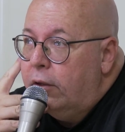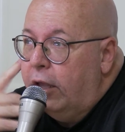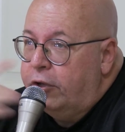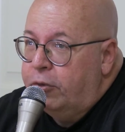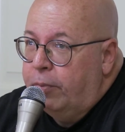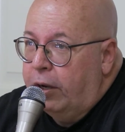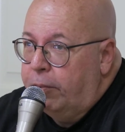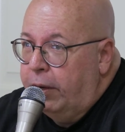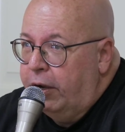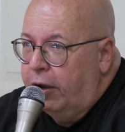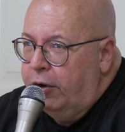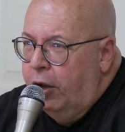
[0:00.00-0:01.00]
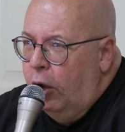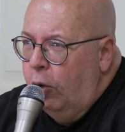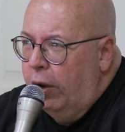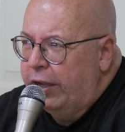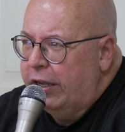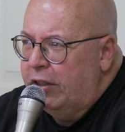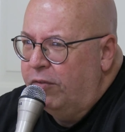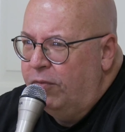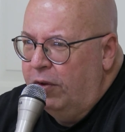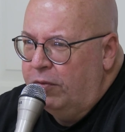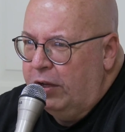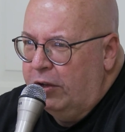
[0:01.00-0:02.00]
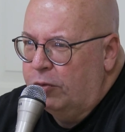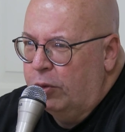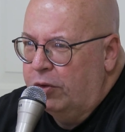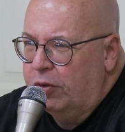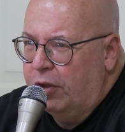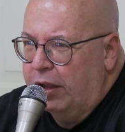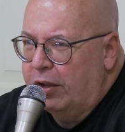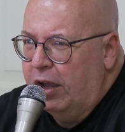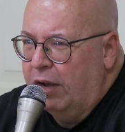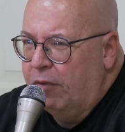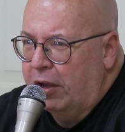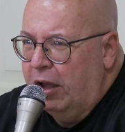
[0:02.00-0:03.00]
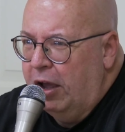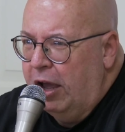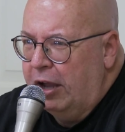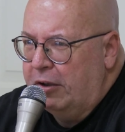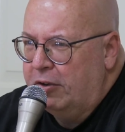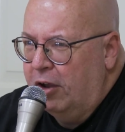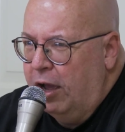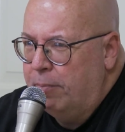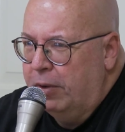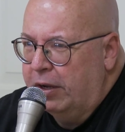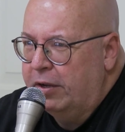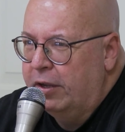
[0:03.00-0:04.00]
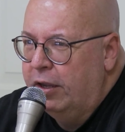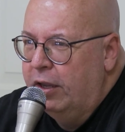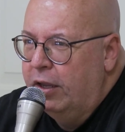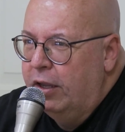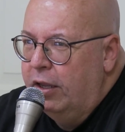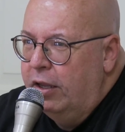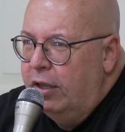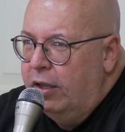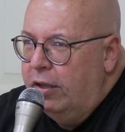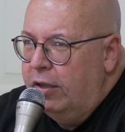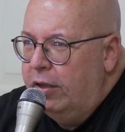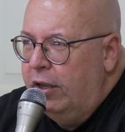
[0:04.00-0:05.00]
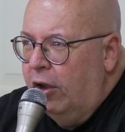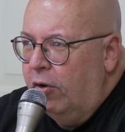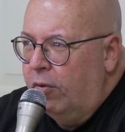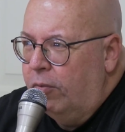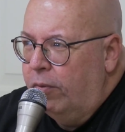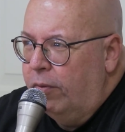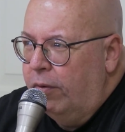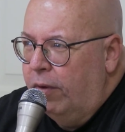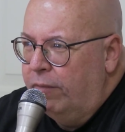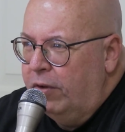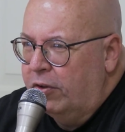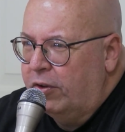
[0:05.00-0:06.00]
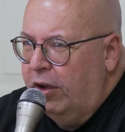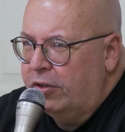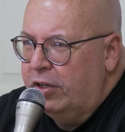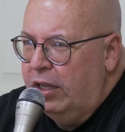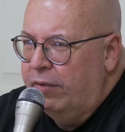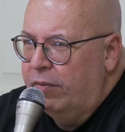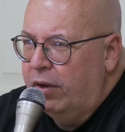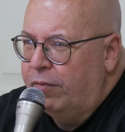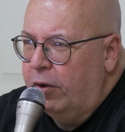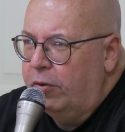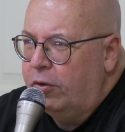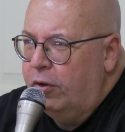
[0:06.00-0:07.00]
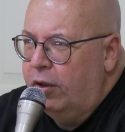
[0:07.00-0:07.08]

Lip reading: as you may or may not know, like in the 50s was like kind of like a hot topic, of discussion, even if it,